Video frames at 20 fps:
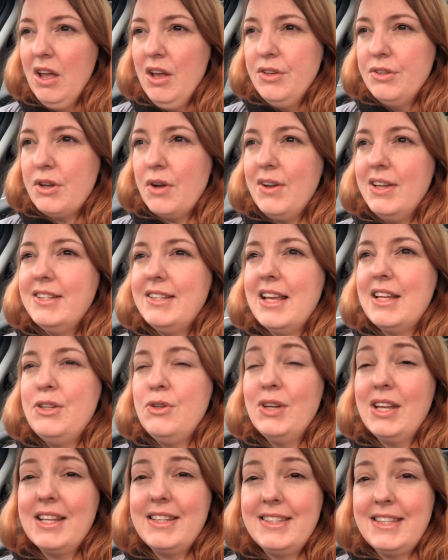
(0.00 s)
So he said,
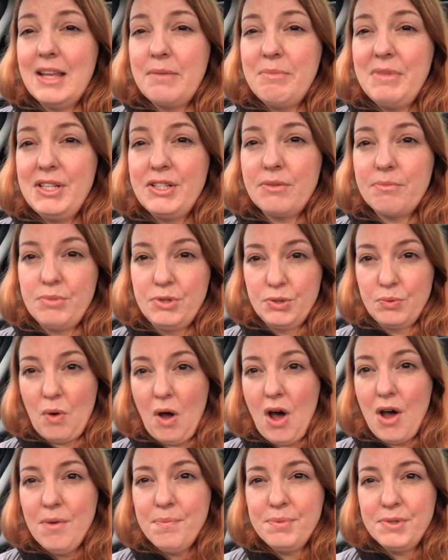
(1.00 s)
you can send me some
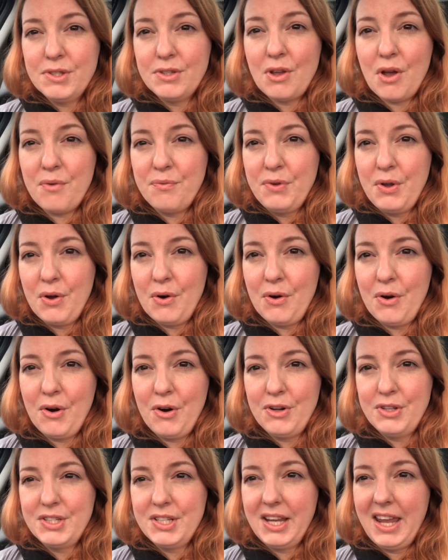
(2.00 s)
swabs of
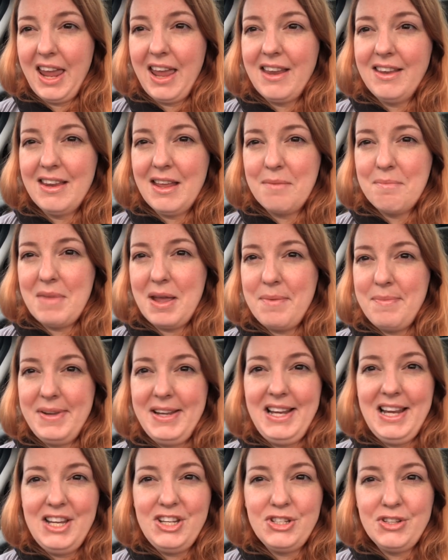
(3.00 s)
your skin and
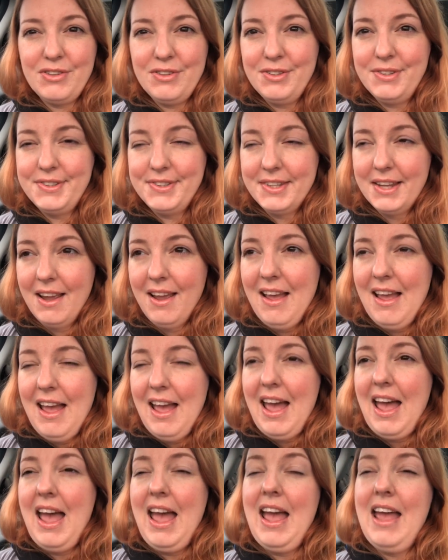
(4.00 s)
maybe lesions,
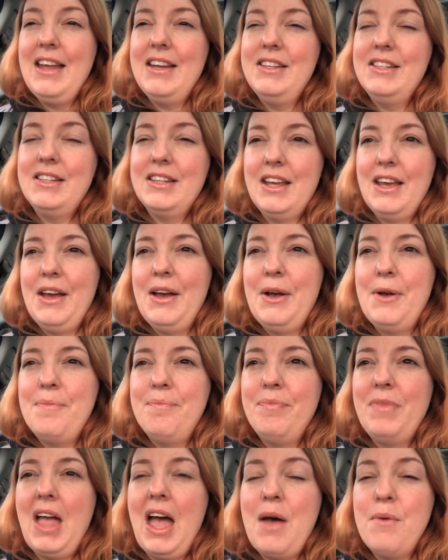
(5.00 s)
and
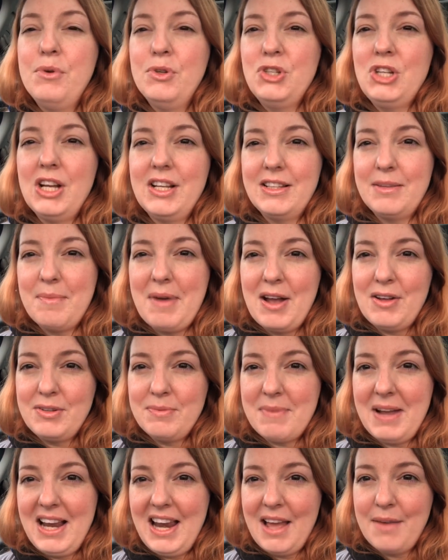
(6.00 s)
I will check them out
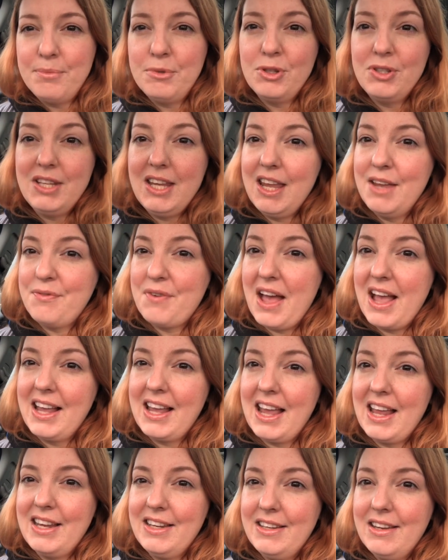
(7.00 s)
in my lab to see if I
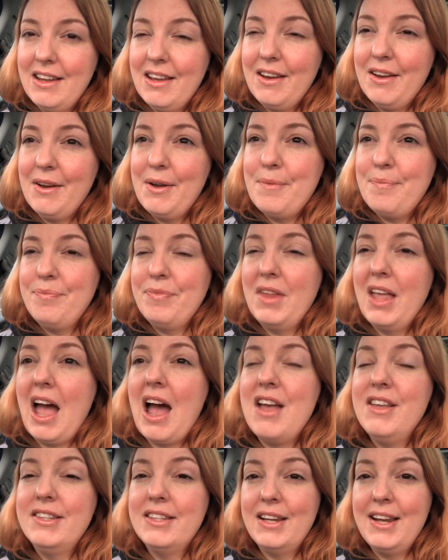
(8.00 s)
can
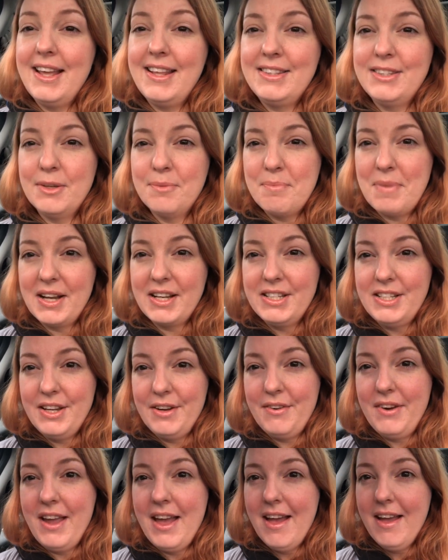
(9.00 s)
isolate some
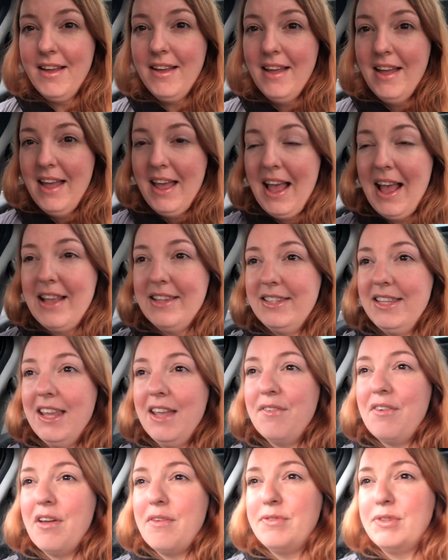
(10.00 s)
bacteria and
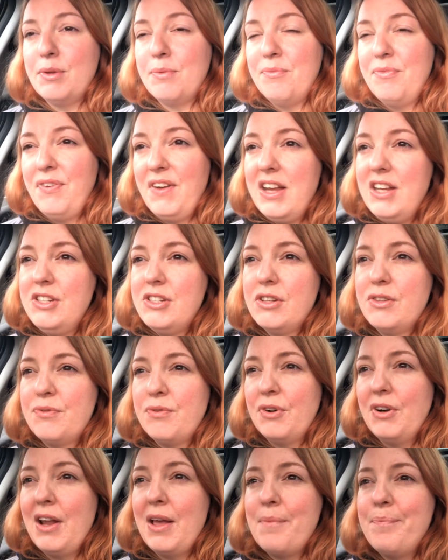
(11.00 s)
see if I have some phages
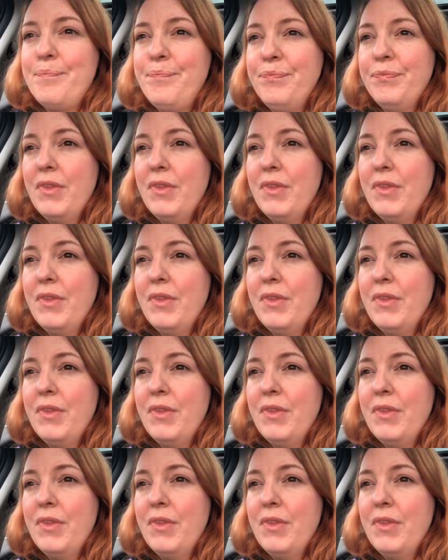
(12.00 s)
for them.